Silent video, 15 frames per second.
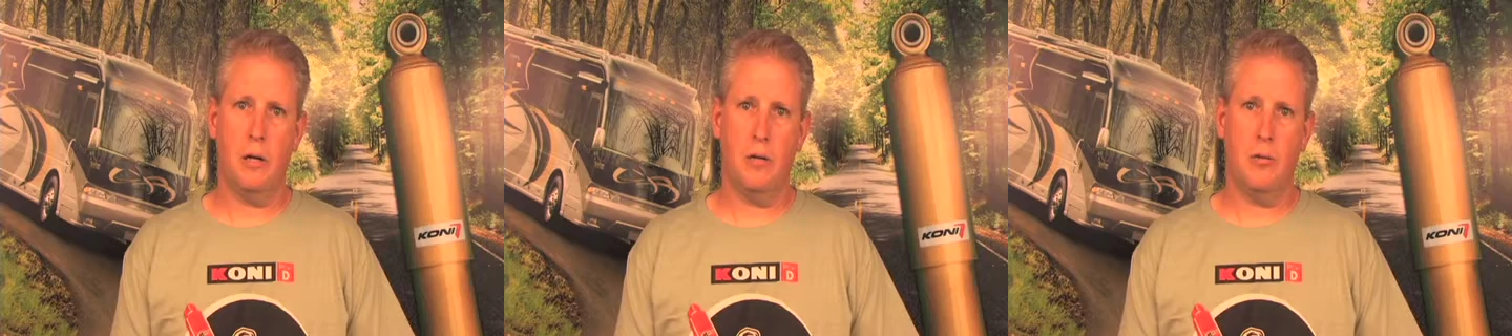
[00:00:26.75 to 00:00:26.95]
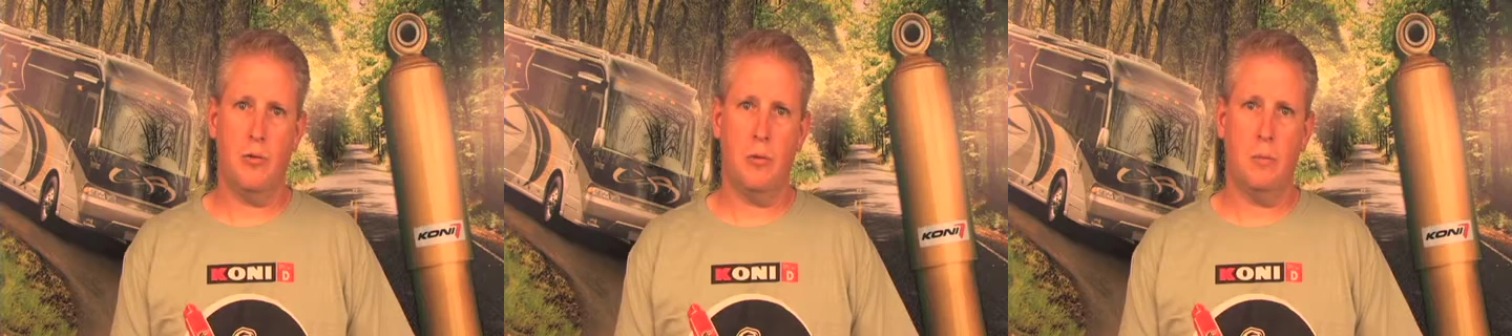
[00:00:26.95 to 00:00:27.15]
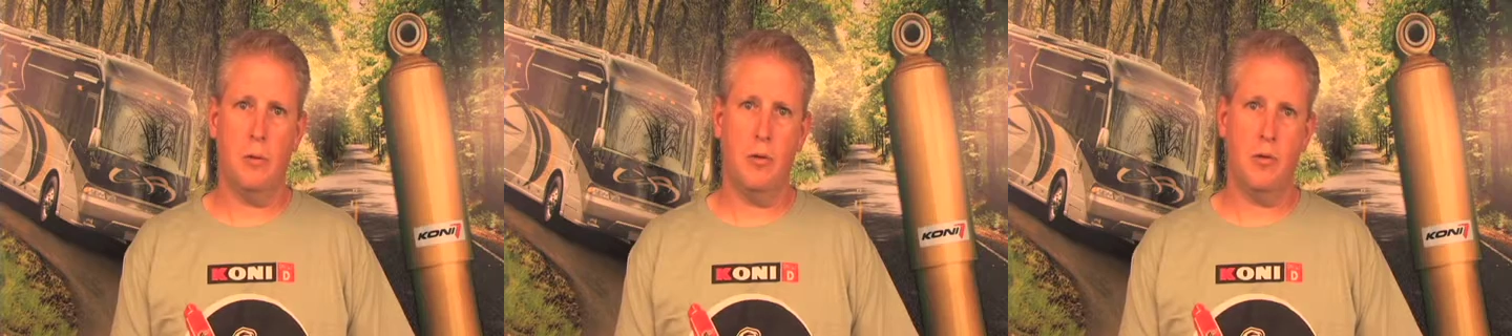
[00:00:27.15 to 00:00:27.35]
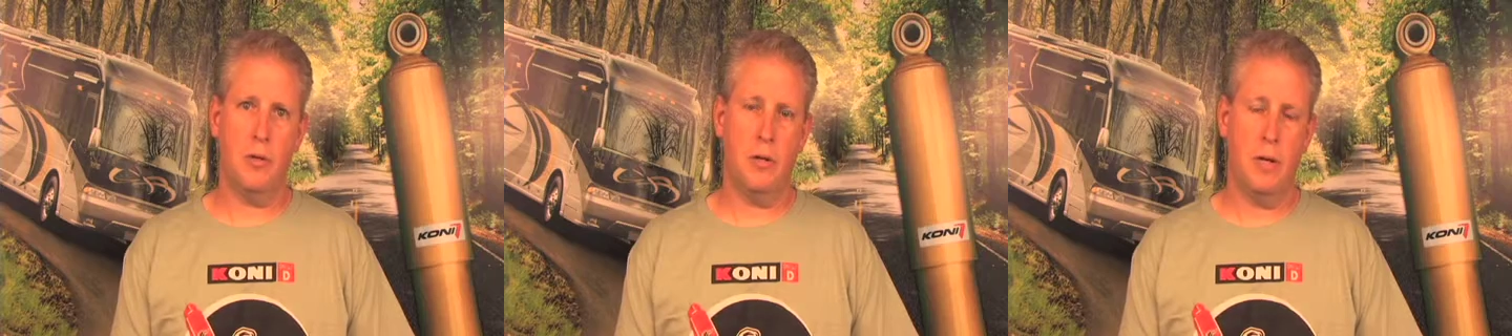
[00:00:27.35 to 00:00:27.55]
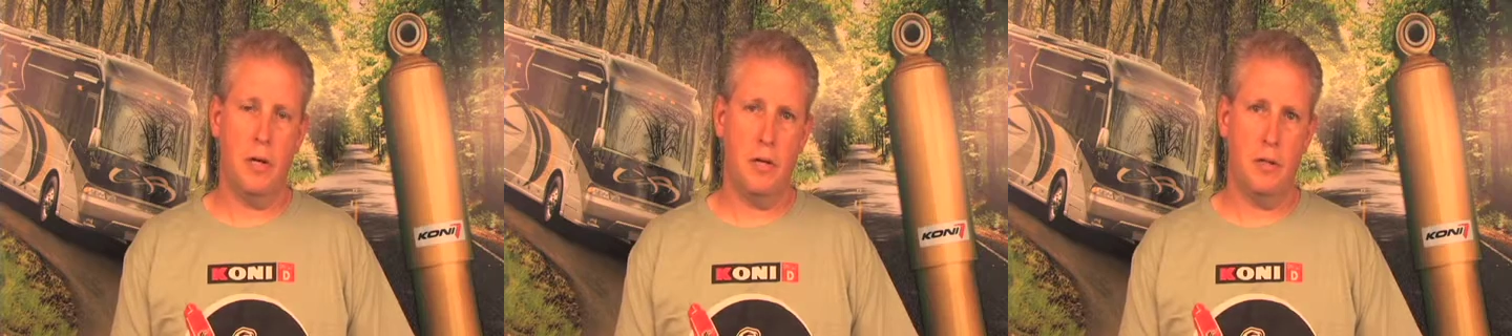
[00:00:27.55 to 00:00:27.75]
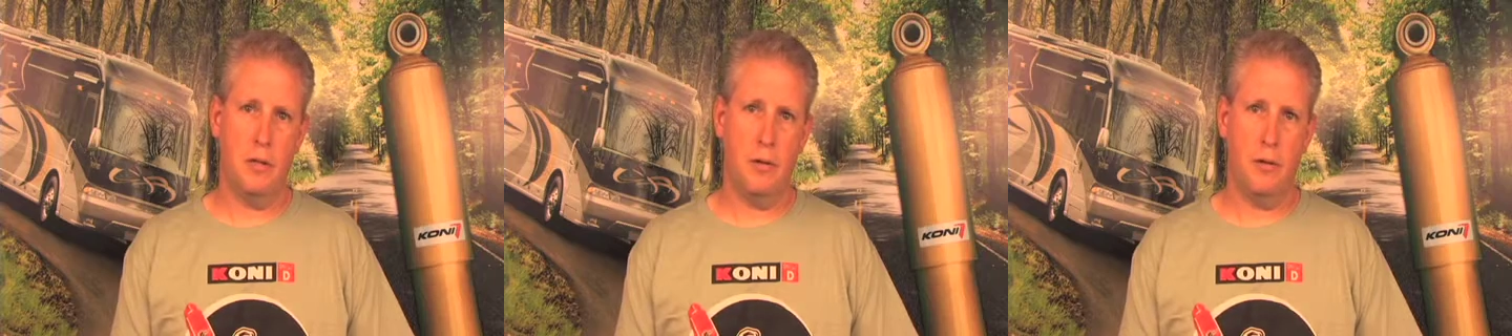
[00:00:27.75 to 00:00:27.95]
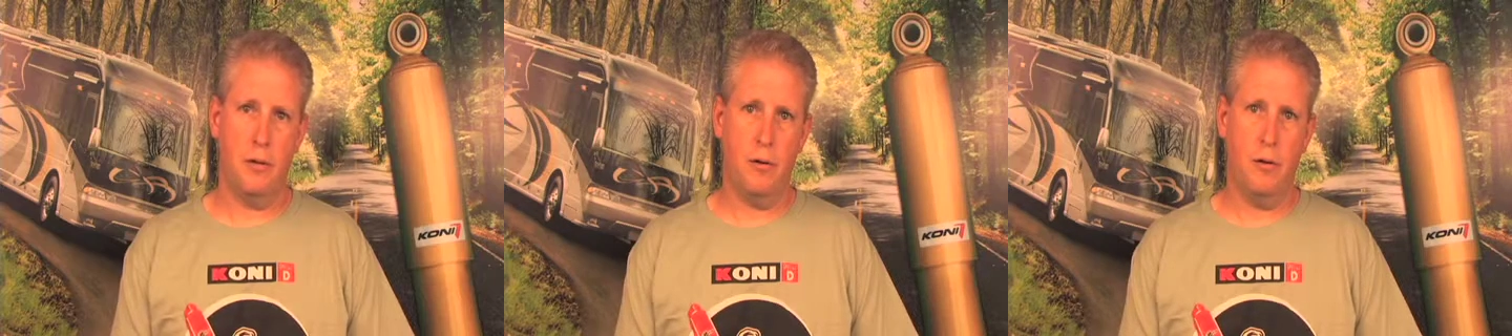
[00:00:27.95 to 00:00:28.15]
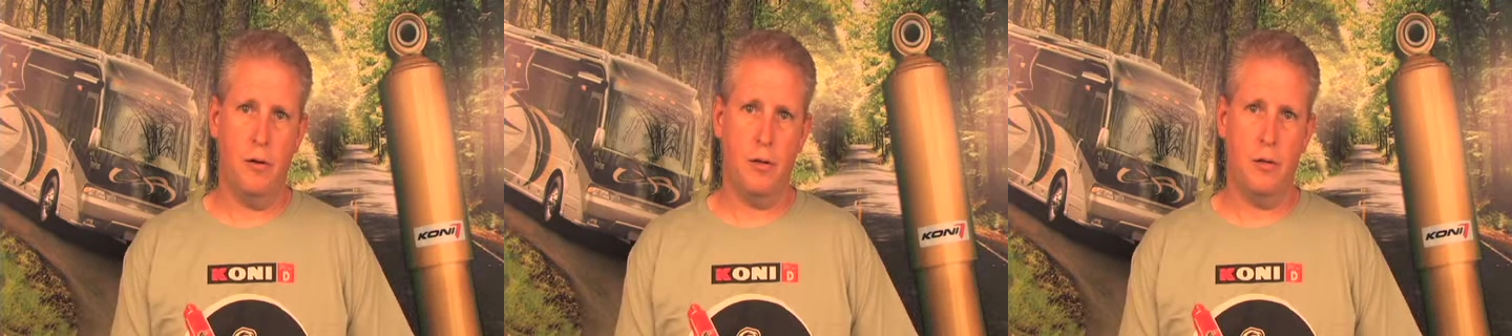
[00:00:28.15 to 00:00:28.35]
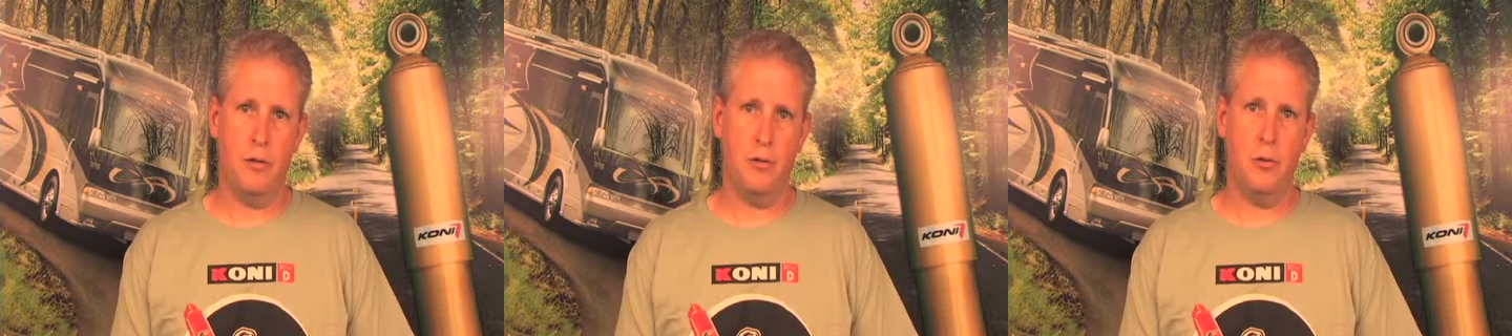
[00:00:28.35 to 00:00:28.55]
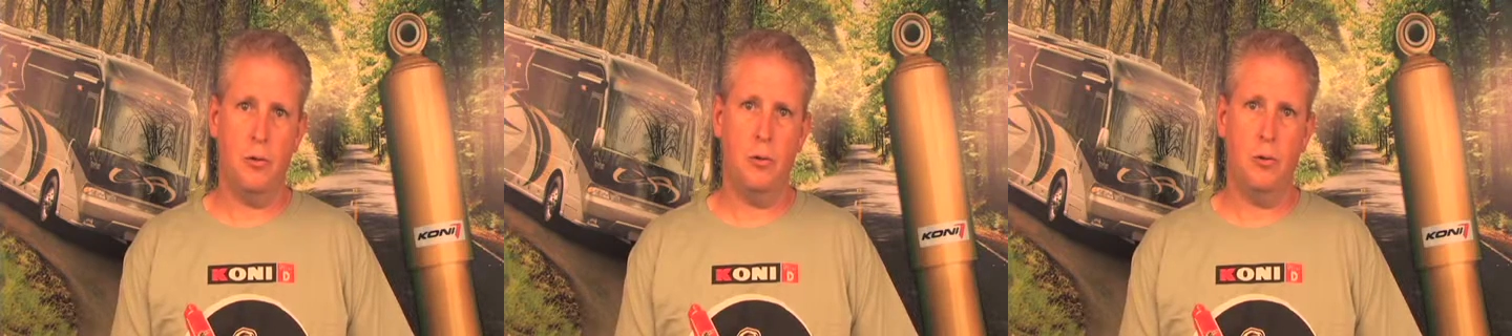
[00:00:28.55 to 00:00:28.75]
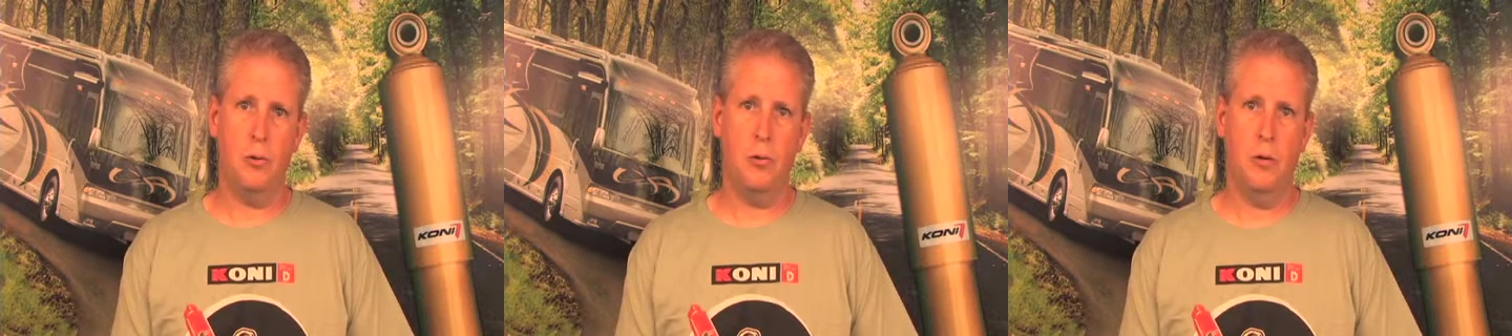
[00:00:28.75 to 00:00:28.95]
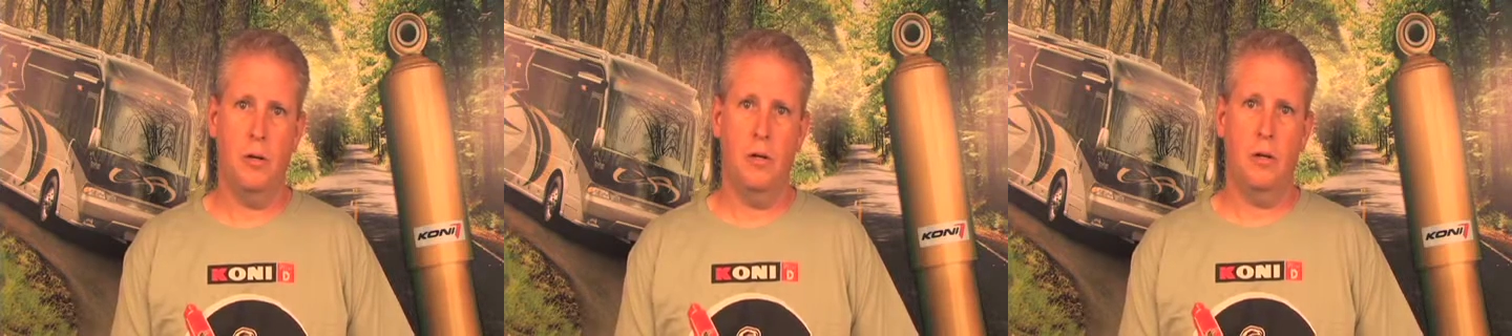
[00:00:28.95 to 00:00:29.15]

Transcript: absorbers in 1932,